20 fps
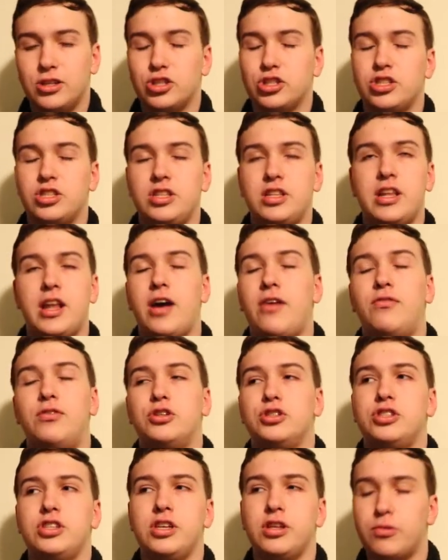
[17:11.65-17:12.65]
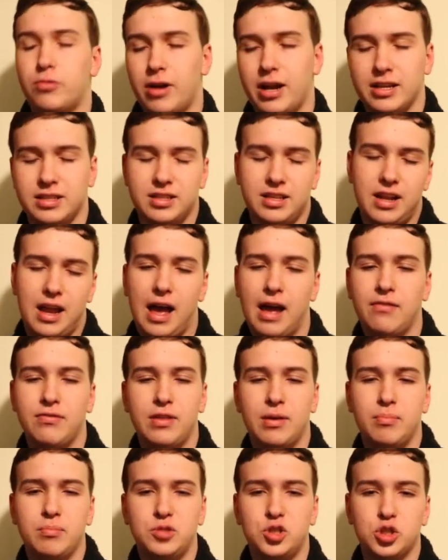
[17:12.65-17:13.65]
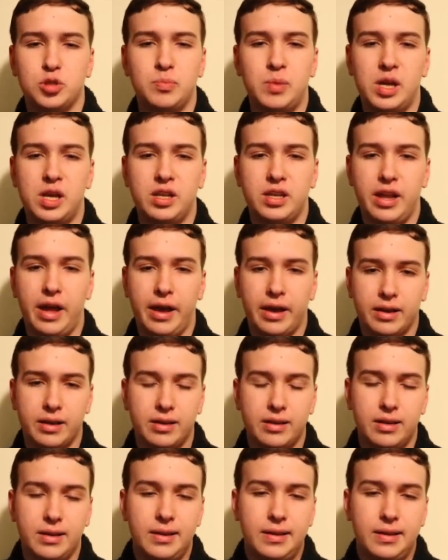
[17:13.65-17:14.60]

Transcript: just never see the rest and have them just be in deck.